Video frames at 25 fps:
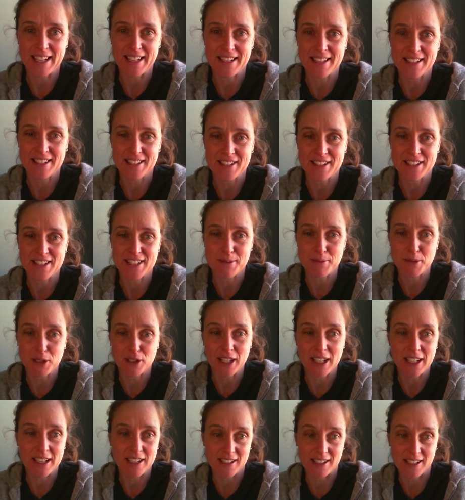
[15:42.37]

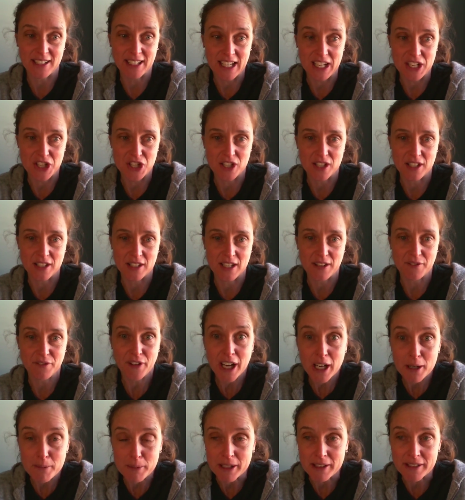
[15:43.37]
stimulating, engaging
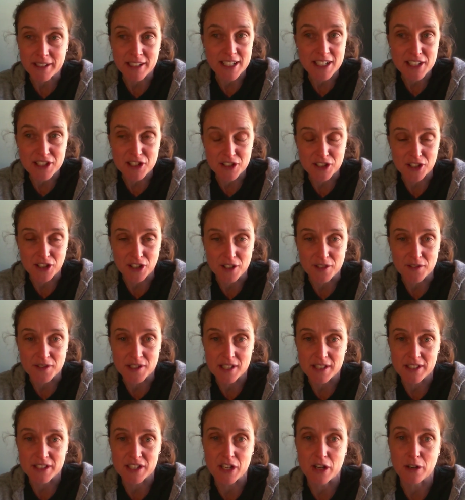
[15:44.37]
environment that he deserves.
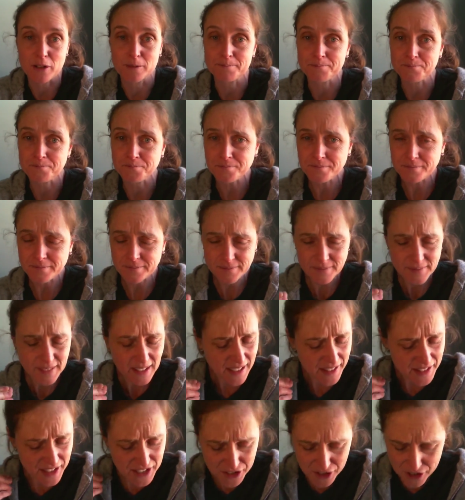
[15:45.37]
So
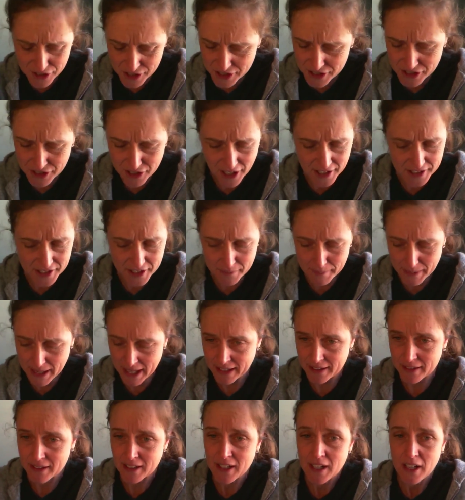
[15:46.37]
these are just thoughts of
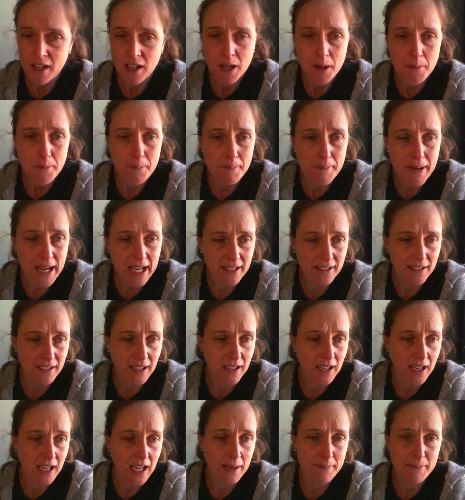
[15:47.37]
mine. Man,
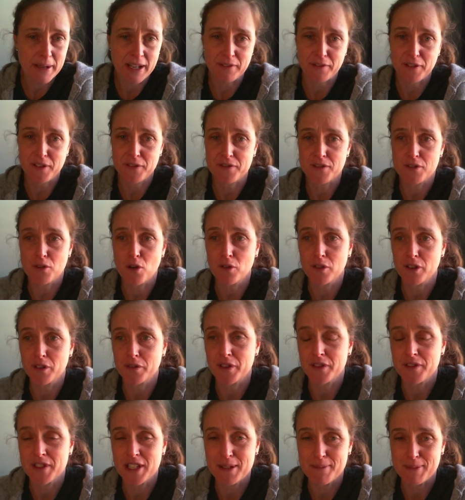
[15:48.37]
I'm at over
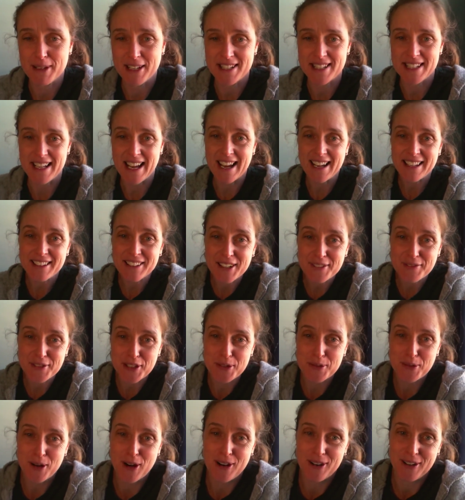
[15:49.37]
15 minutes. I love
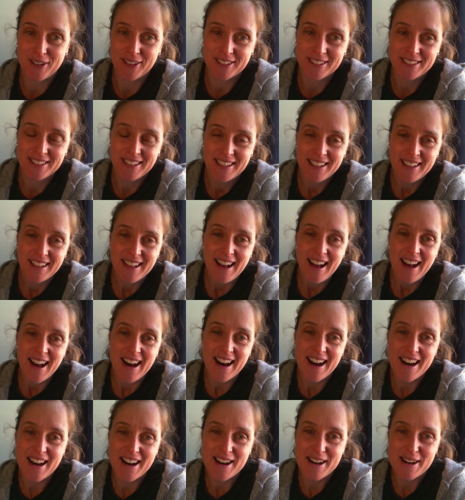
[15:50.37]
you all,
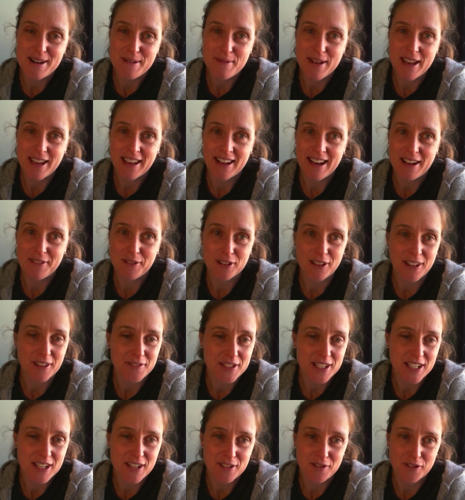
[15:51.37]
and I would love to
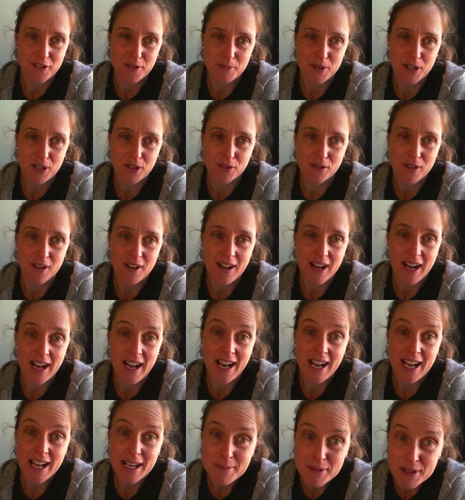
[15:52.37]
hear from you.
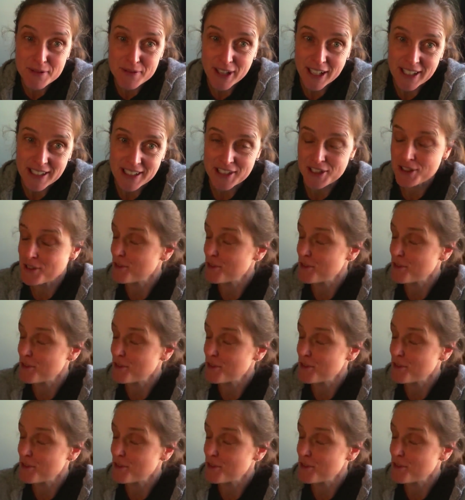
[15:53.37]
I'm inviting you